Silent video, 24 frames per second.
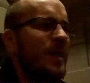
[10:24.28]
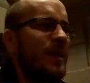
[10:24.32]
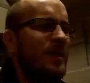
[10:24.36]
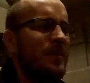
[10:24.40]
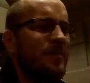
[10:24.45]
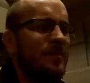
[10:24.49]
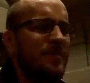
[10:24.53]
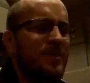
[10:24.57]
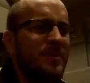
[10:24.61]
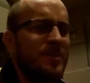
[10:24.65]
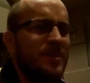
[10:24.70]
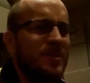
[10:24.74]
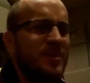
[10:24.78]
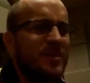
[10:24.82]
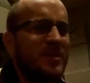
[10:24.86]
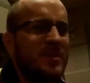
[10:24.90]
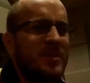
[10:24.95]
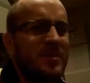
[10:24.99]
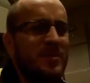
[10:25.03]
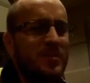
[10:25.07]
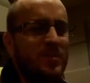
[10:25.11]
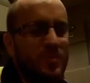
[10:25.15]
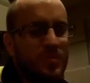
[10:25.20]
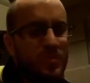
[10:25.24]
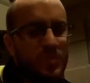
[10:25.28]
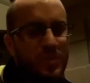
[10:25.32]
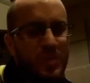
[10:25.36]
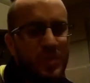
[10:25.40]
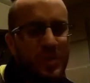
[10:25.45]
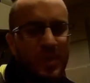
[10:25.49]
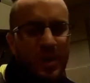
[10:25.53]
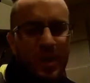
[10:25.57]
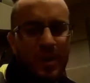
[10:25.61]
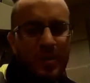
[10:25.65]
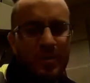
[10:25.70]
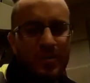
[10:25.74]
It was just,
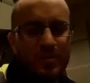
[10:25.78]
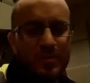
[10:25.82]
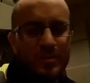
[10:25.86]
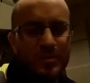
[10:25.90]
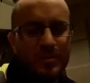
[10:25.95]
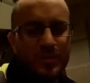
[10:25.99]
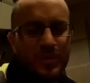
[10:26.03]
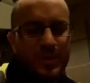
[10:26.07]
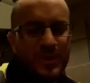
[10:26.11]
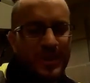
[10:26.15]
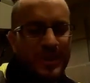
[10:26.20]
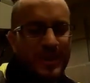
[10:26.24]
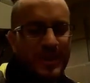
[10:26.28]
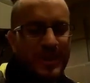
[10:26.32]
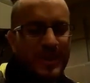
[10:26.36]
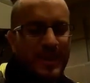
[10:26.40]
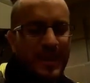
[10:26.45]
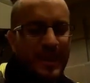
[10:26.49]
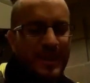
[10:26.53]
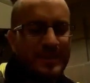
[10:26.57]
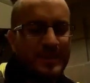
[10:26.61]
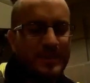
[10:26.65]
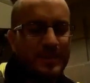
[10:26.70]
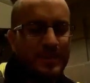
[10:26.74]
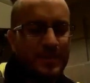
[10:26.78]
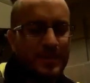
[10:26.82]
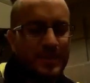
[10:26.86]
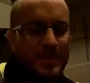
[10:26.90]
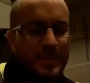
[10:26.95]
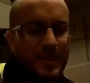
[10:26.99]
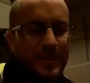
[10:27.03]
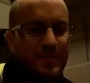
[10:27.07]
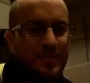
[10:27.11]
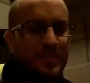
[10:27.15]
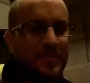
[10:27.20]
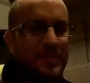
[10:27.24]
I was working against
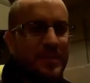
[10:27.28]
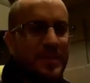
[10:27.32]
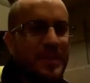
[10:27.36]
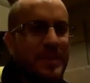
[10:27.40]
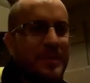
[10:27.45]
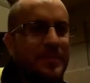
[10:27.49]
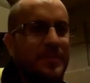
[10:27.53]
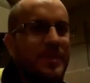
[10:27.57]
myself really,